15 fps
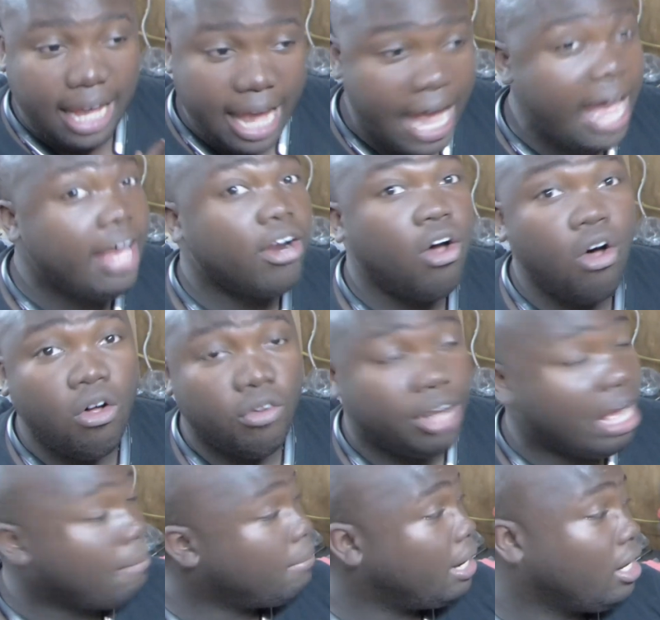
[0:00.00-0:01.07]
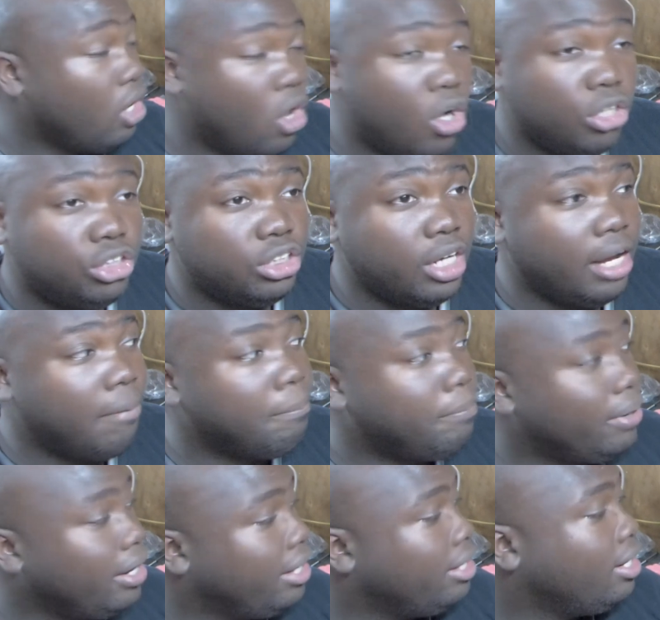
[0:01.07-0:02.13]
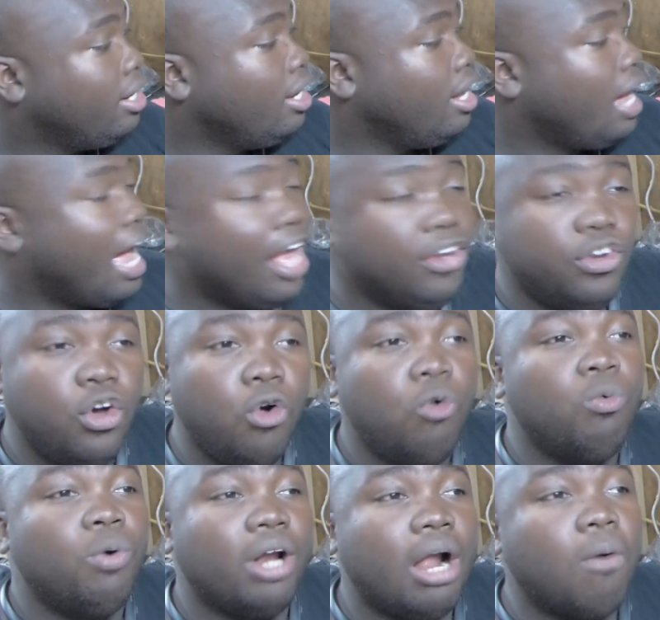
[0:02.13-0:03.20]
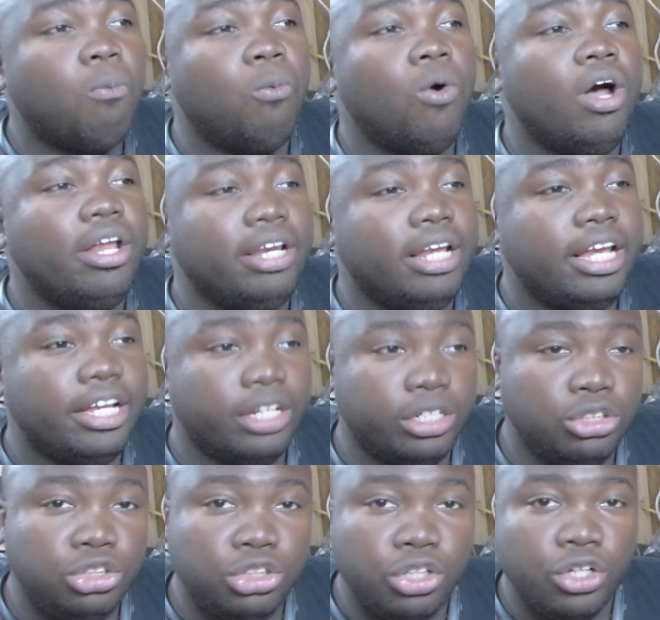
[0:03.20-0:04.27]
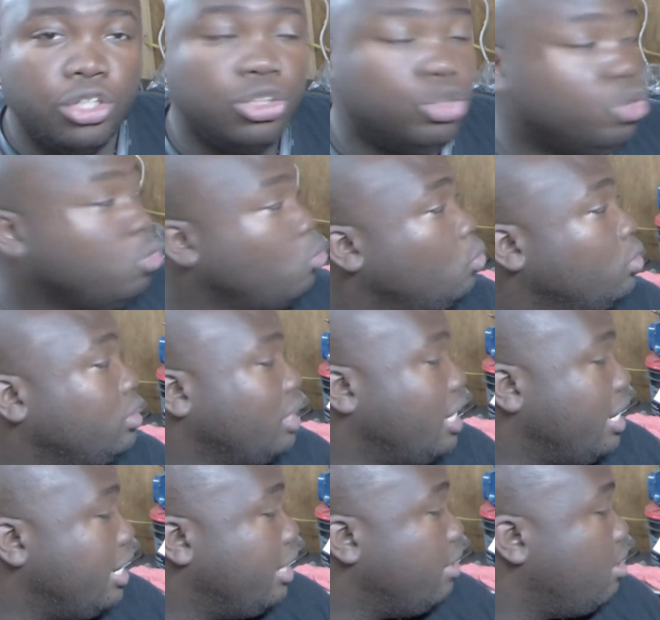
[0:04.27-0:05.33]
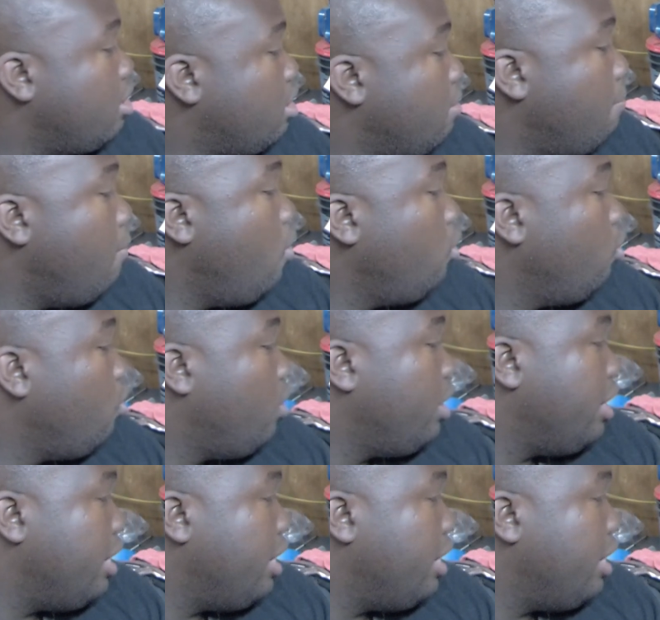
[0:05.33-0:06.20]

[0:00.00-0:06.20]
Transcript: at all, not by long shot, but I know what I want in certain tools and the motor on